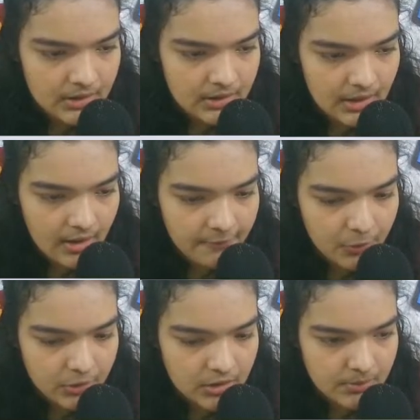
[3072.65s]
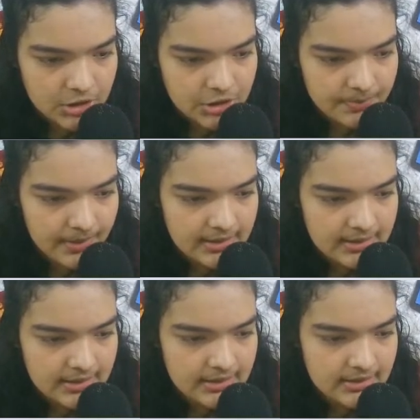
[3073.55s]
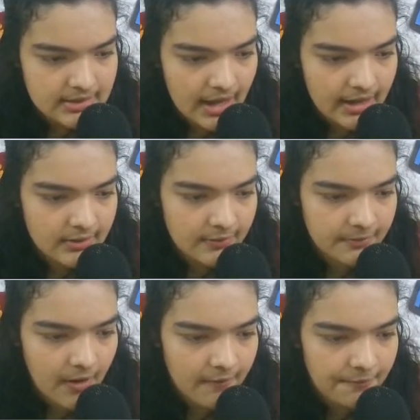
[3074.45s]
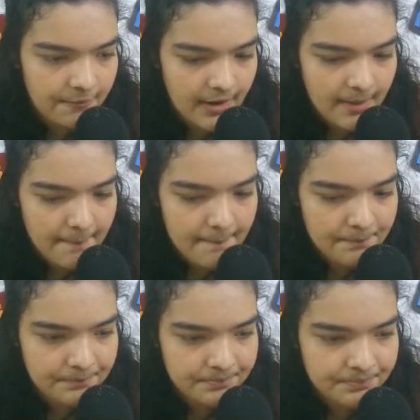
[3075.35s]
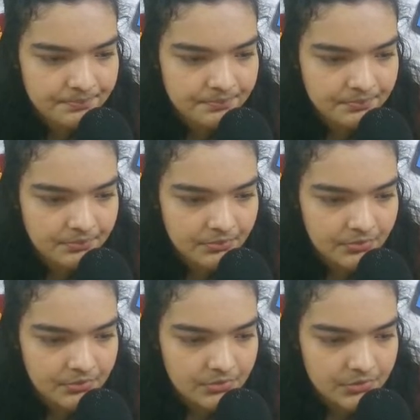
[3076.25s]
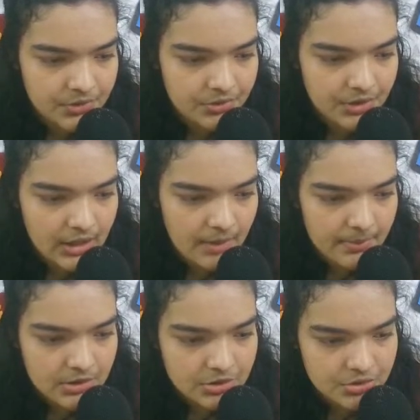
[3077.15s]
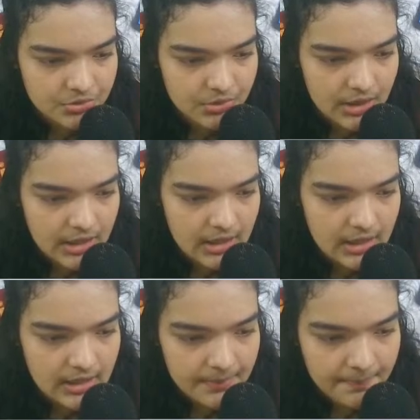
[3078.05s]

Take our fourth image, place it inside of our frame. Rename it to E.